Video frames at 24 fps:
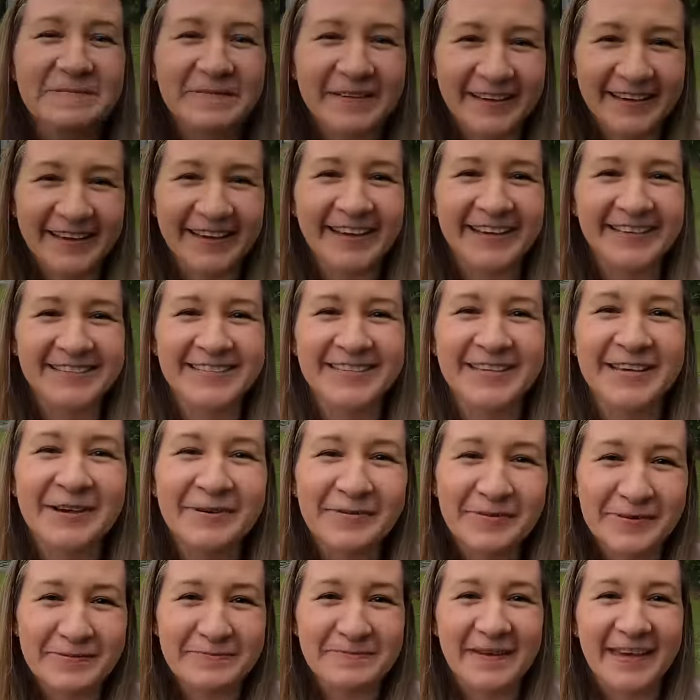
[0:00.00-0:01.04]
Because
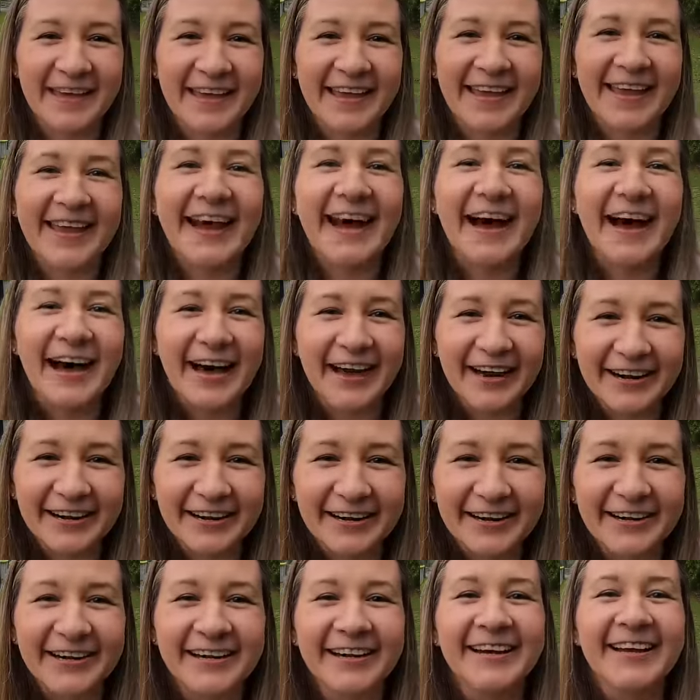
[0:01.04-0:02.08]
it would be
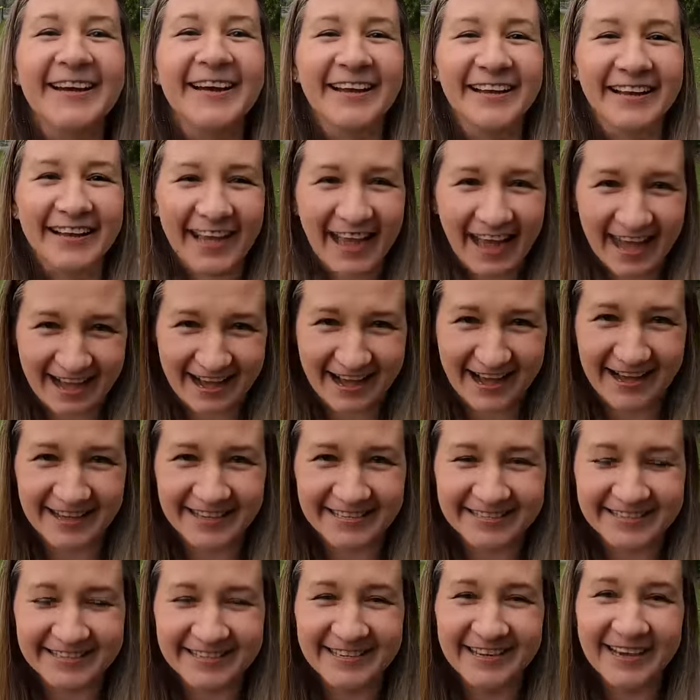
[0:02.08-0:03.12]
utter
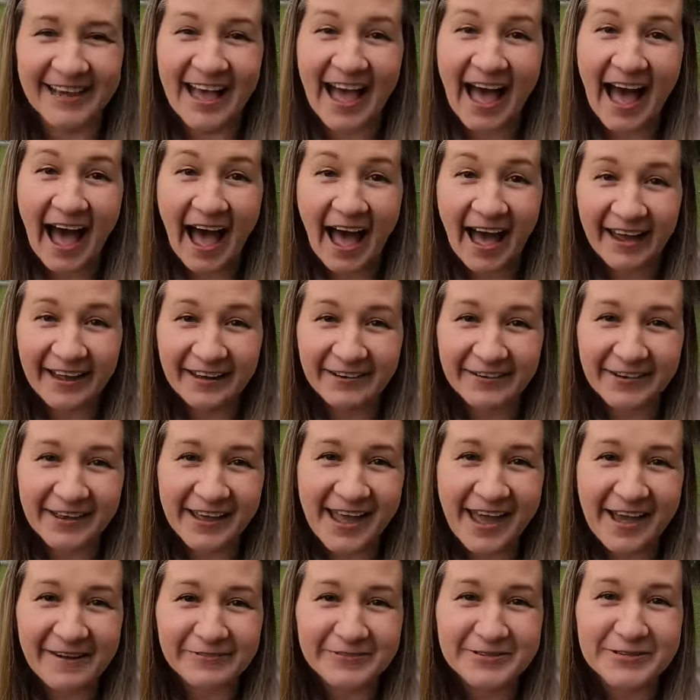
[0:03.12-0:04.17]
chaos. I
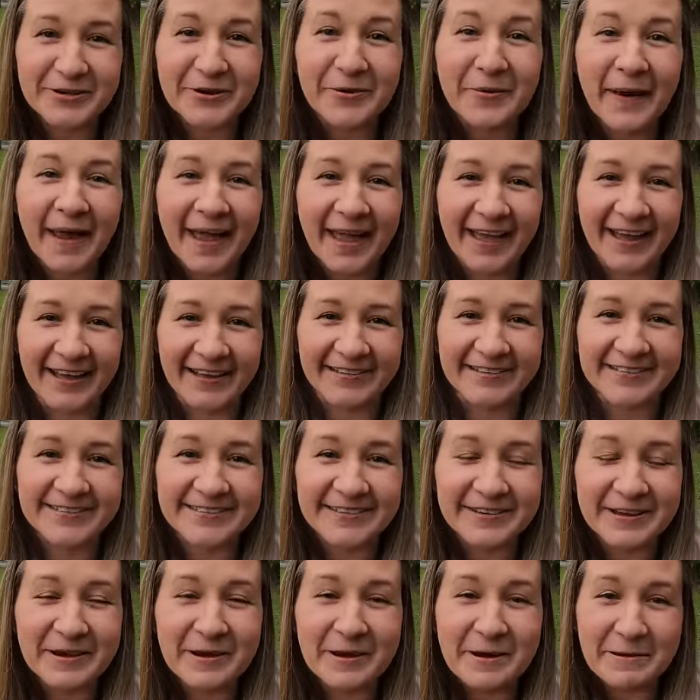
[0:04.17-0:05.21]
only have two
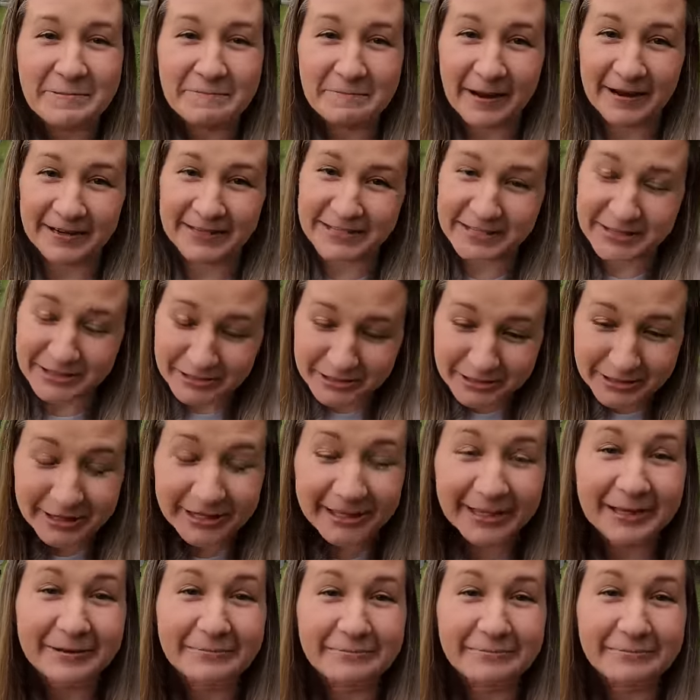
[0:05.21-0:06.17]
hands. My children